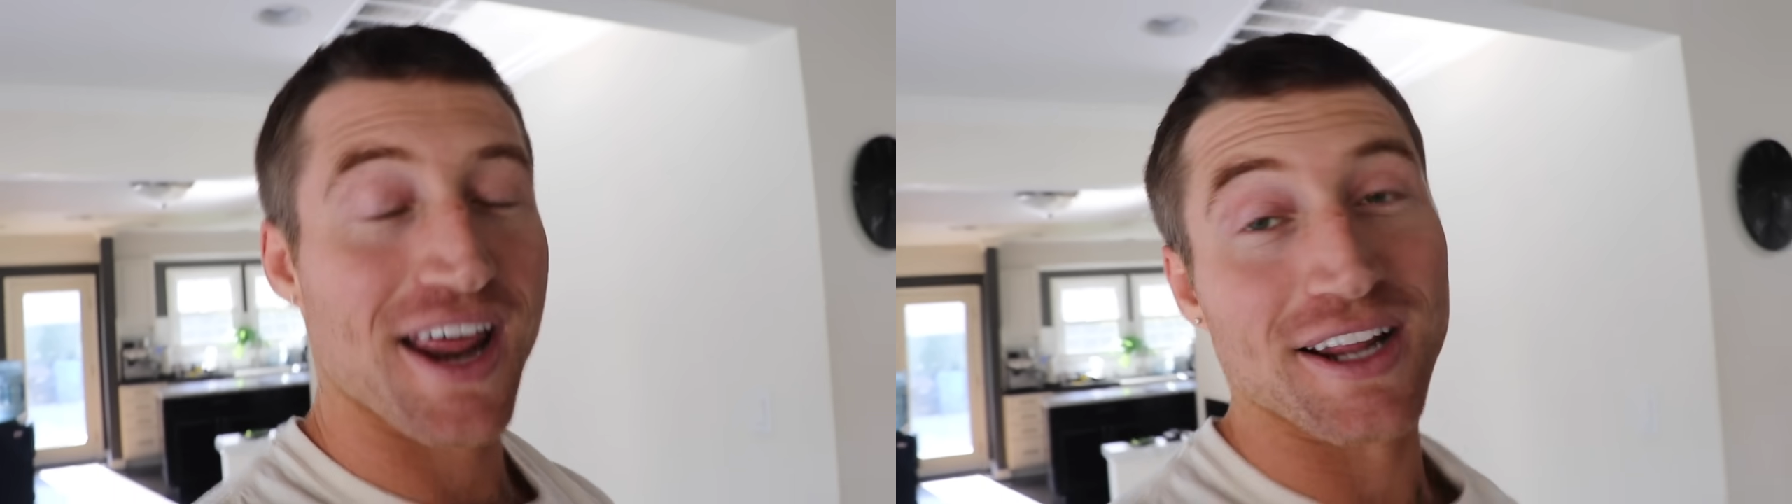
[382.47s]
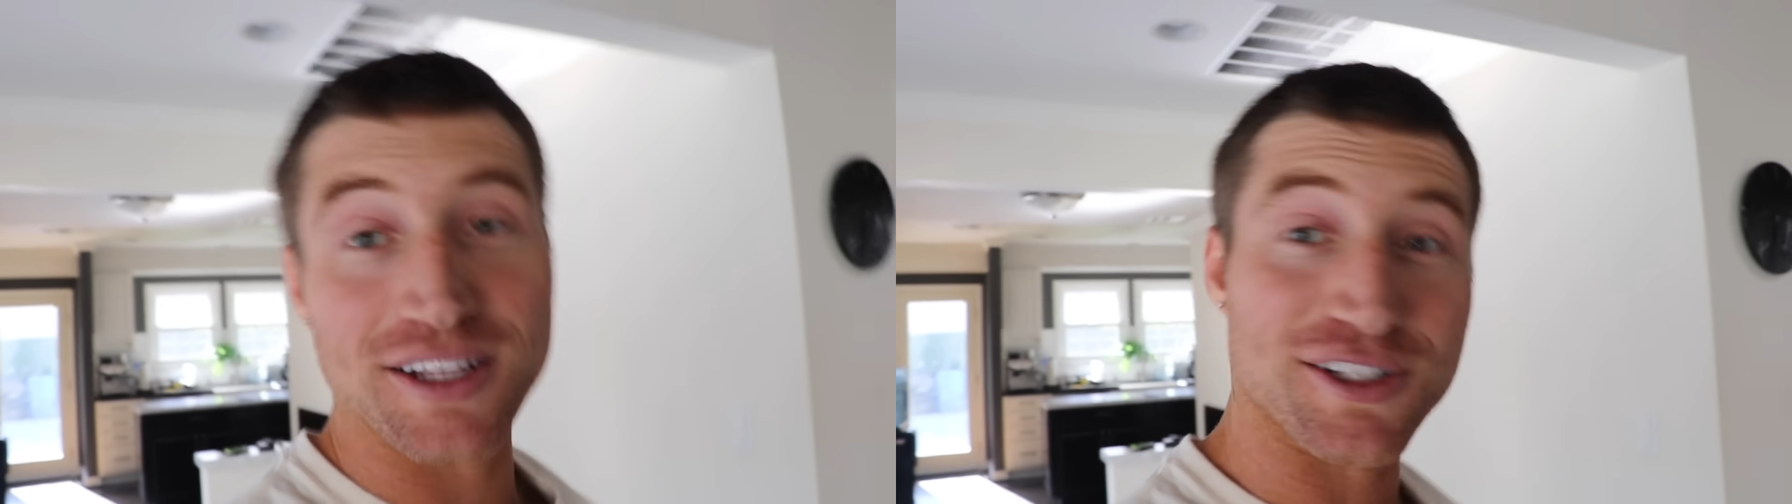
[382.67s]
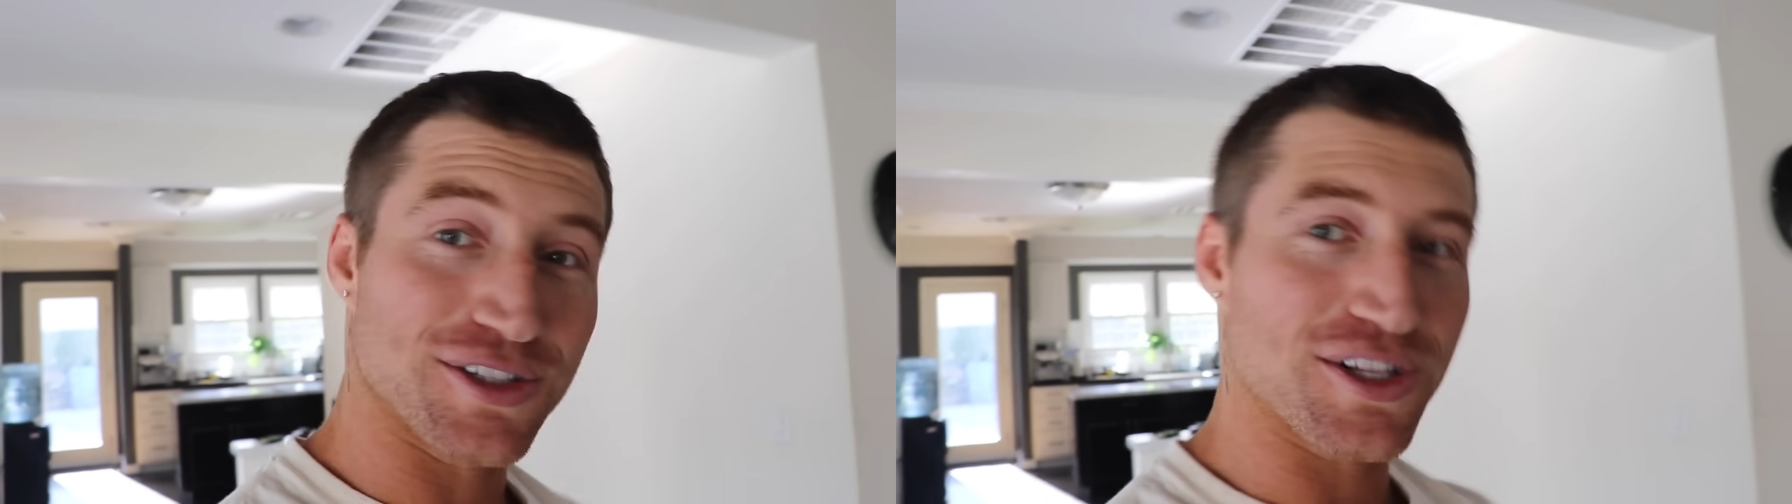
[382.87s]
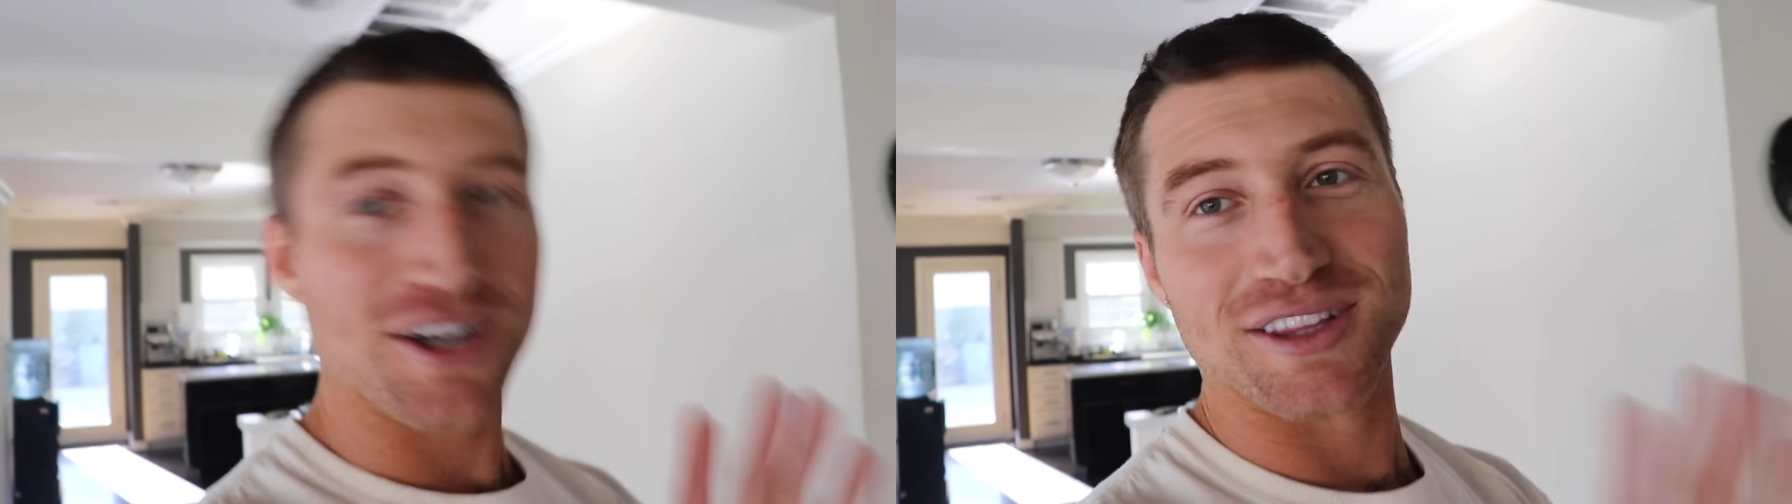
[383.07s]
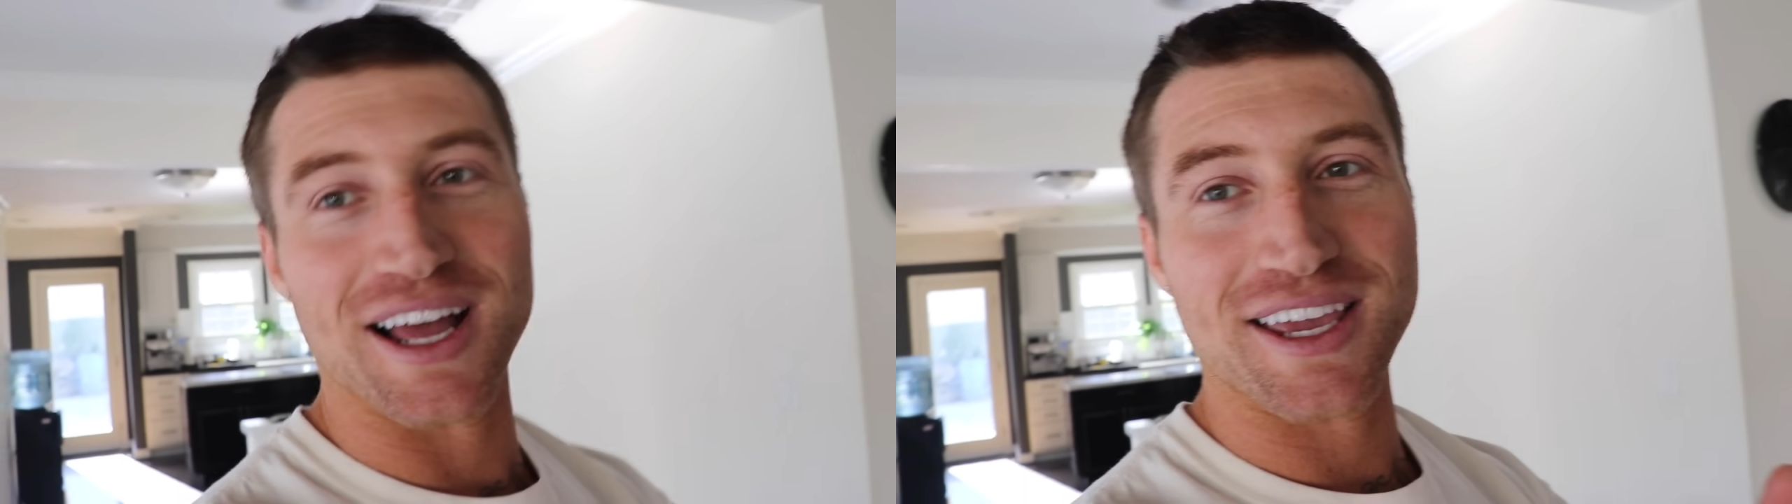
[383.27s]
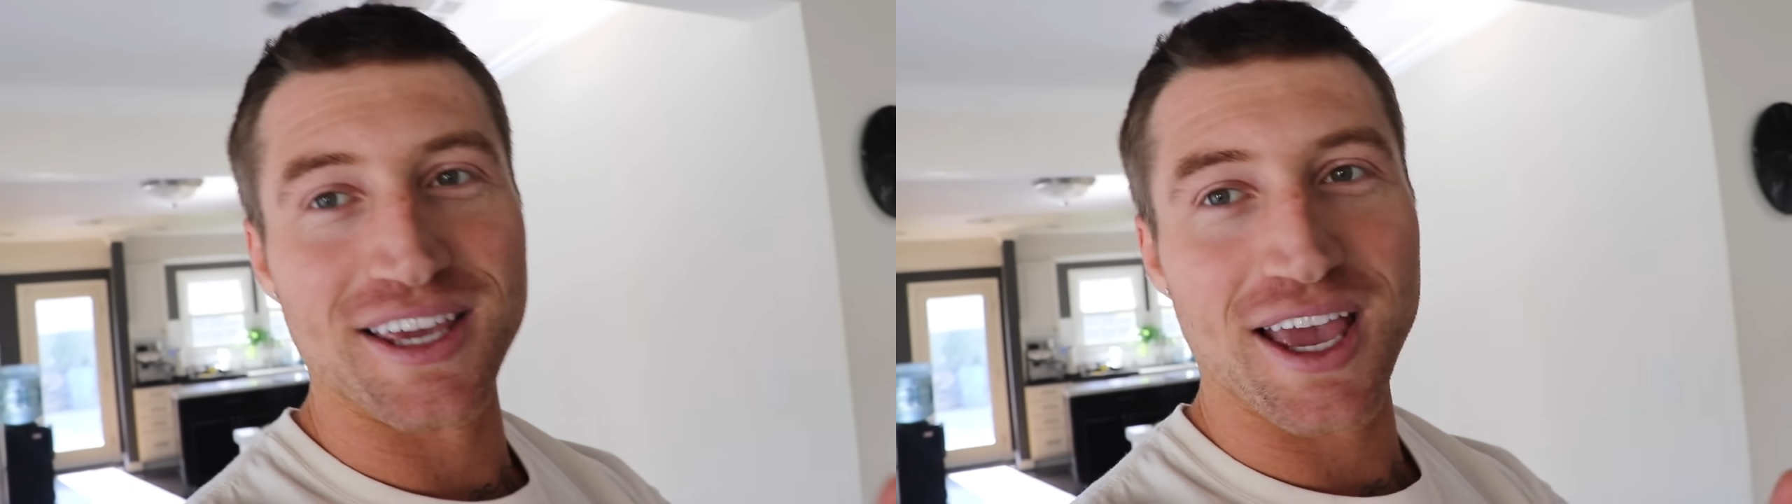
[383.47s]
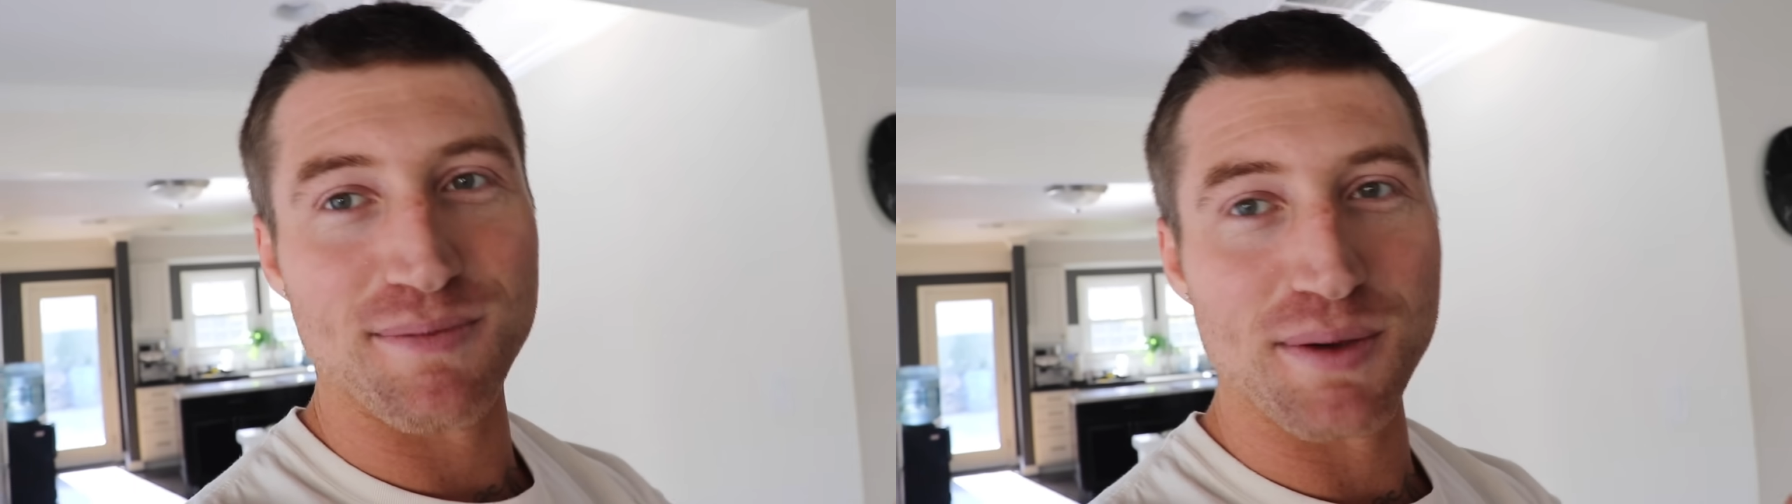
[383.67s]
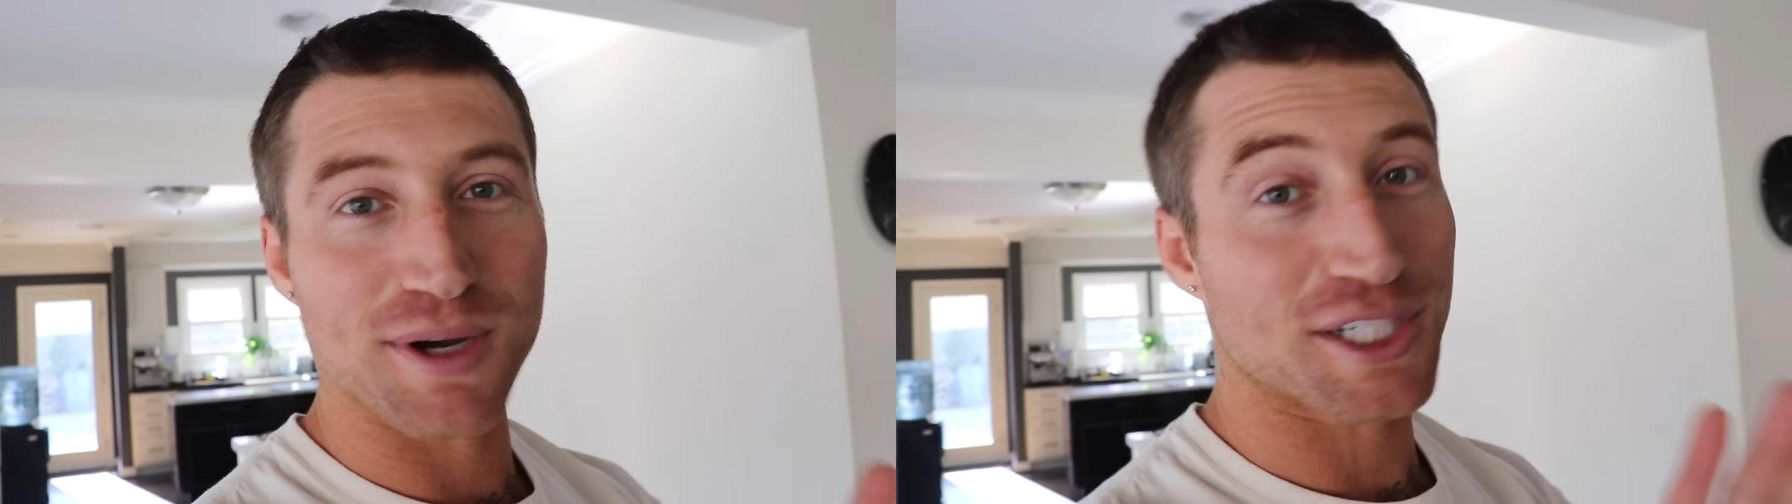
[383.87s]
And it doesn't look like he
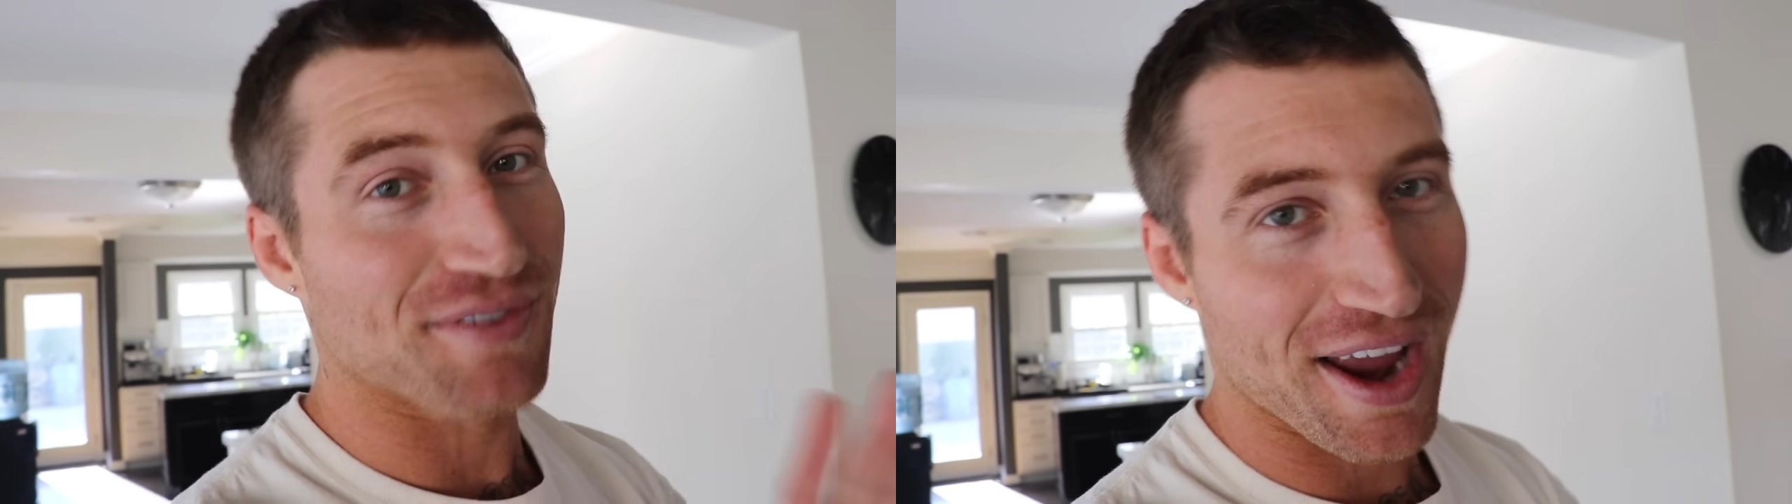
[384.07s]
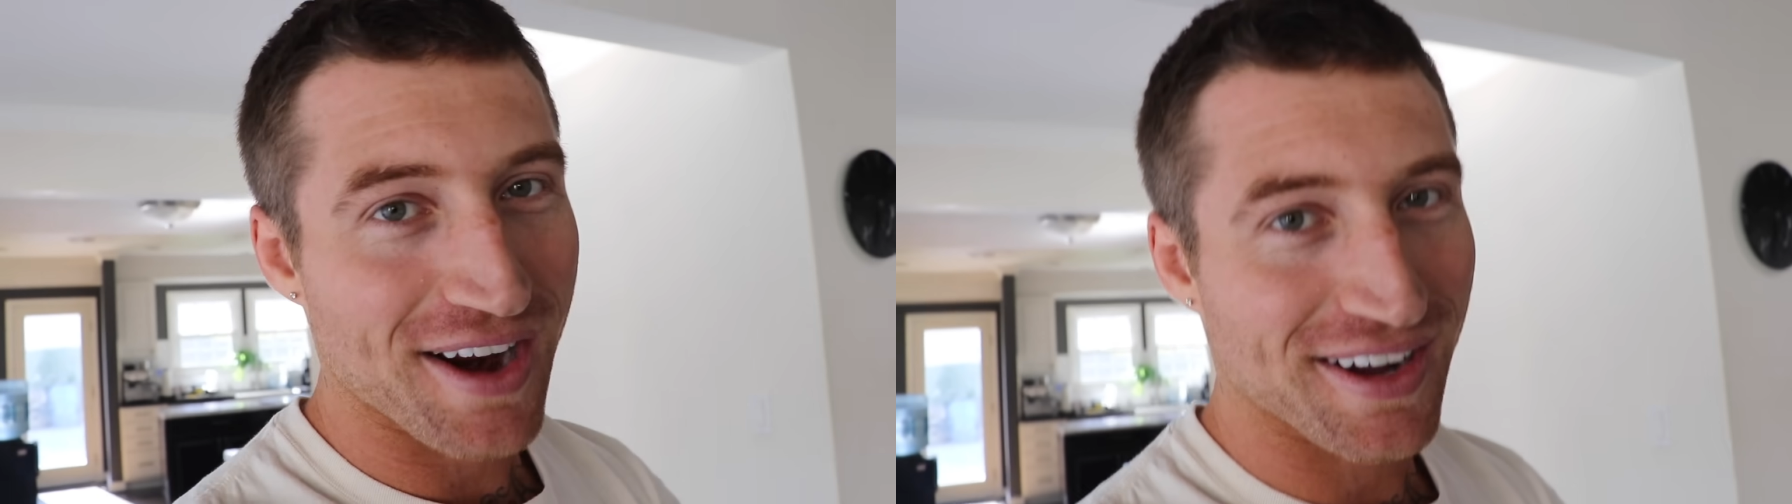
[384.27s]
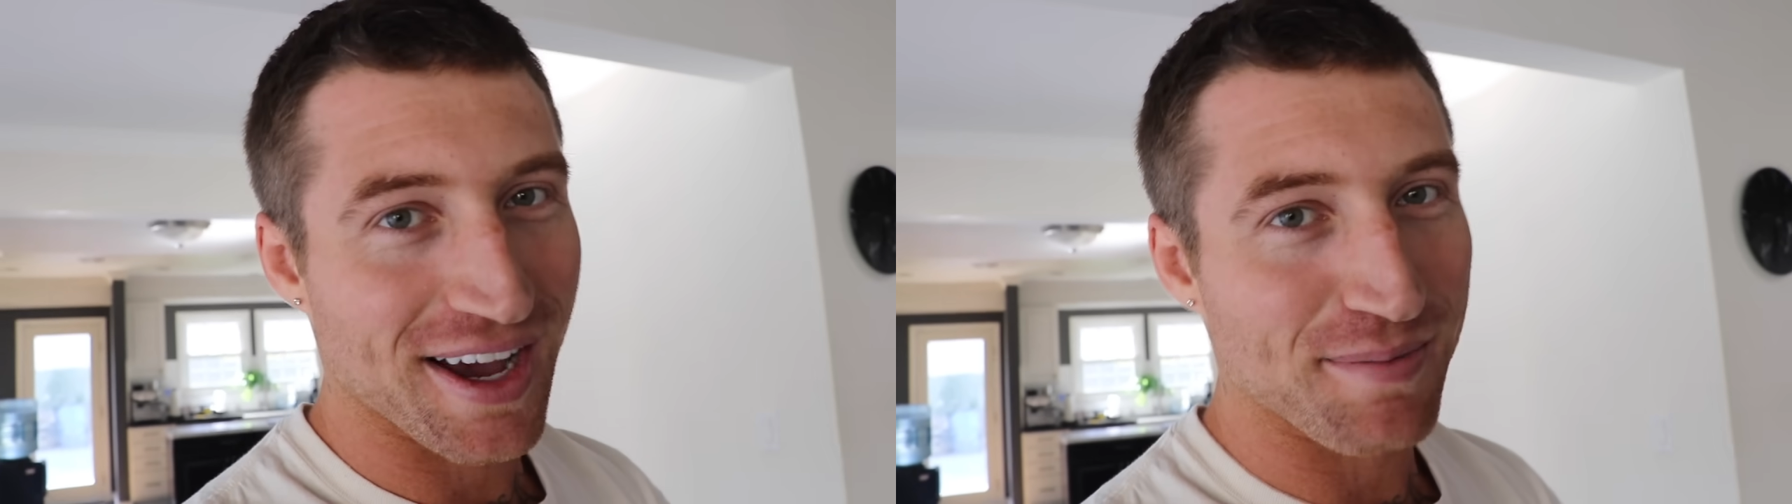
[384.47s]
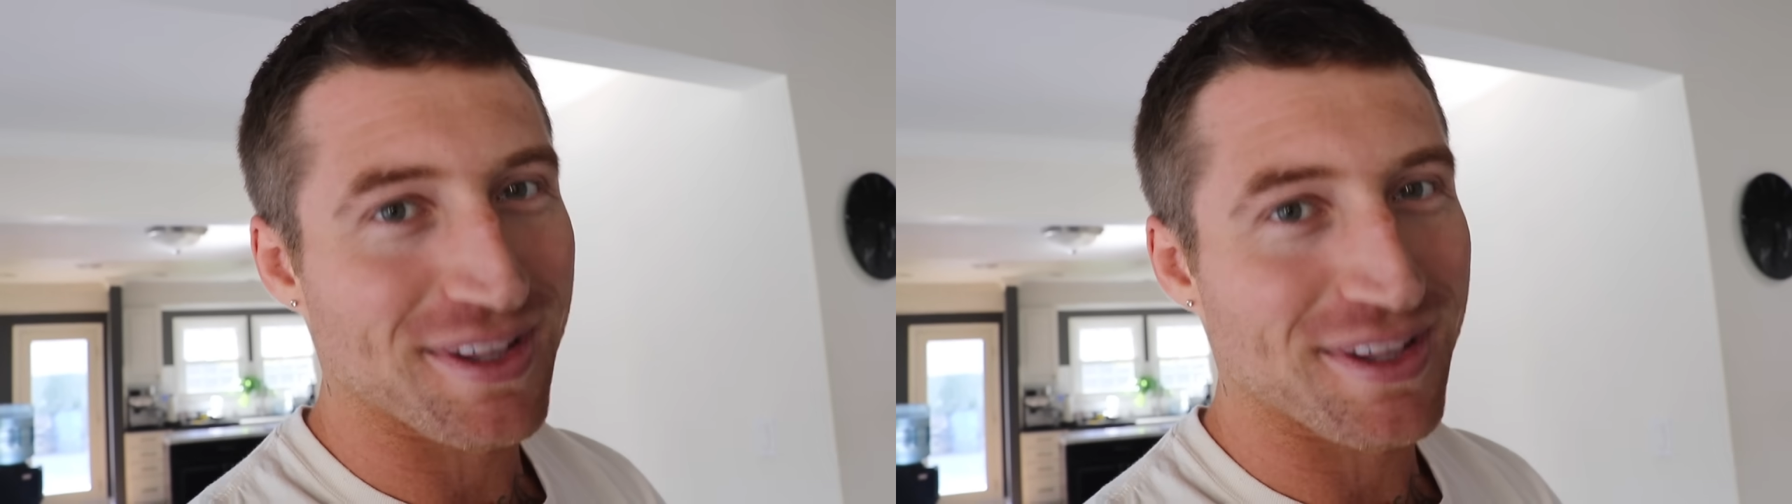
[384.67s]
gave me much of a haircut,